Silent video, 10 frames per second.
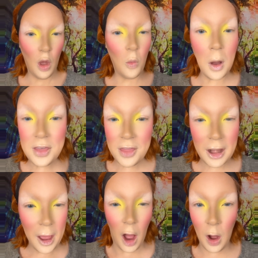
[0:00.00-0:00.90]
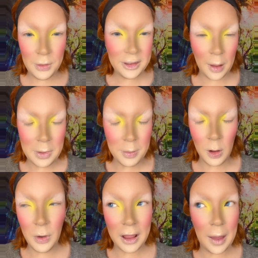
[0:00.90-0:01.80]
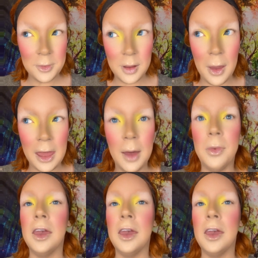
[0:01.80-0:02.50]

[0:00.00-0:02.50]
One thing that I always tell people when it comes to makeup